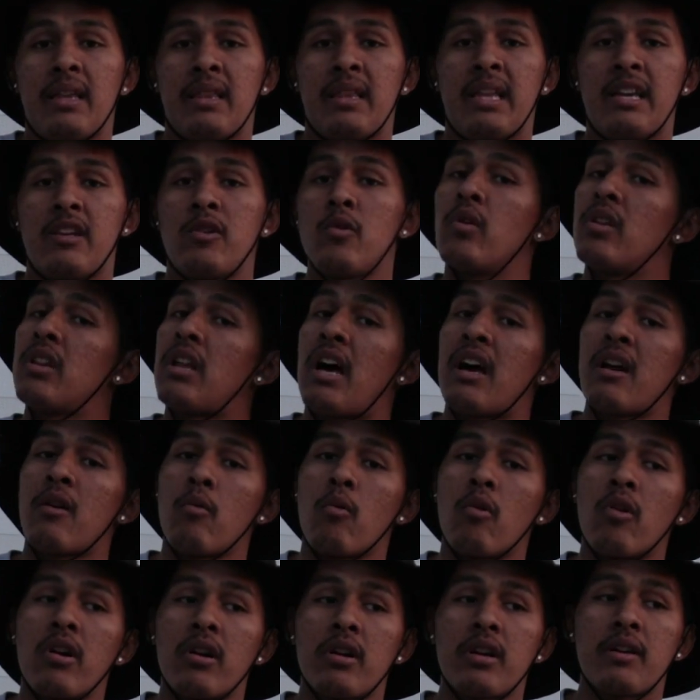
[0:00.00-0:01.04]
They do a lot
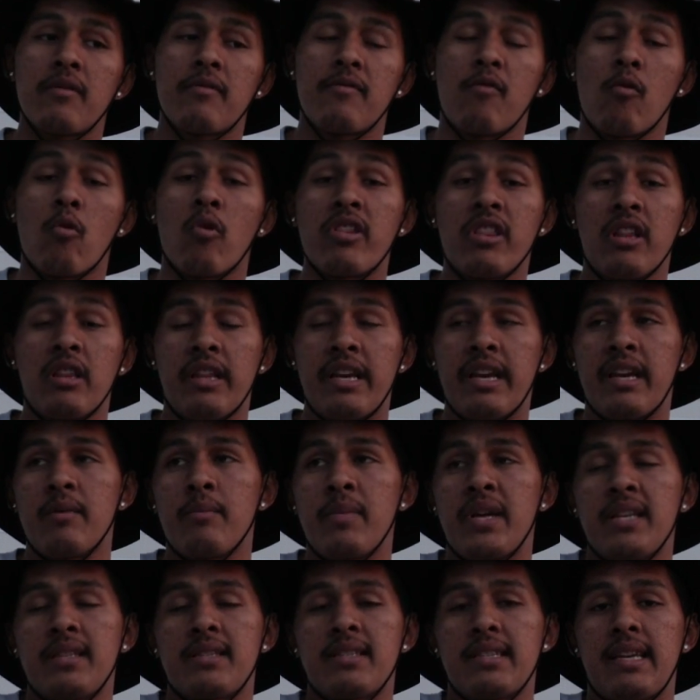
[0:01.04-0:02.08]
of work for the
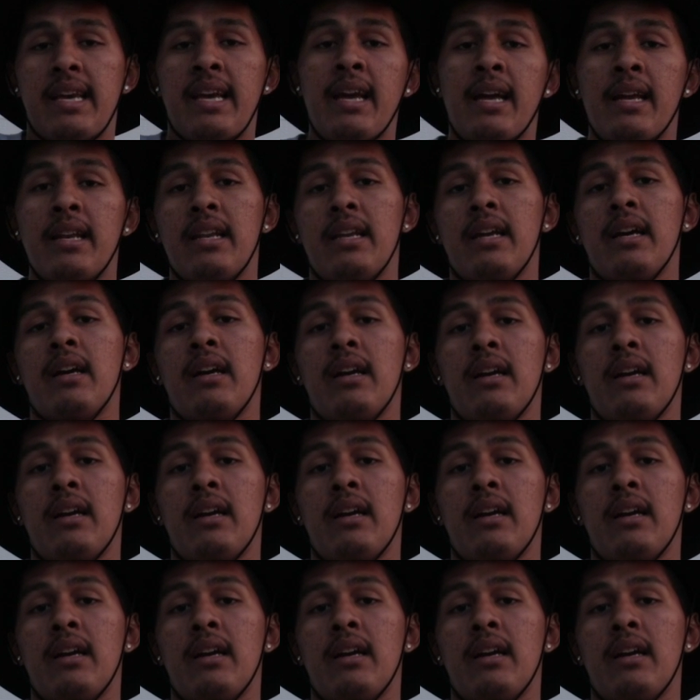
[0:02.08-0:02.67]
ligaments, and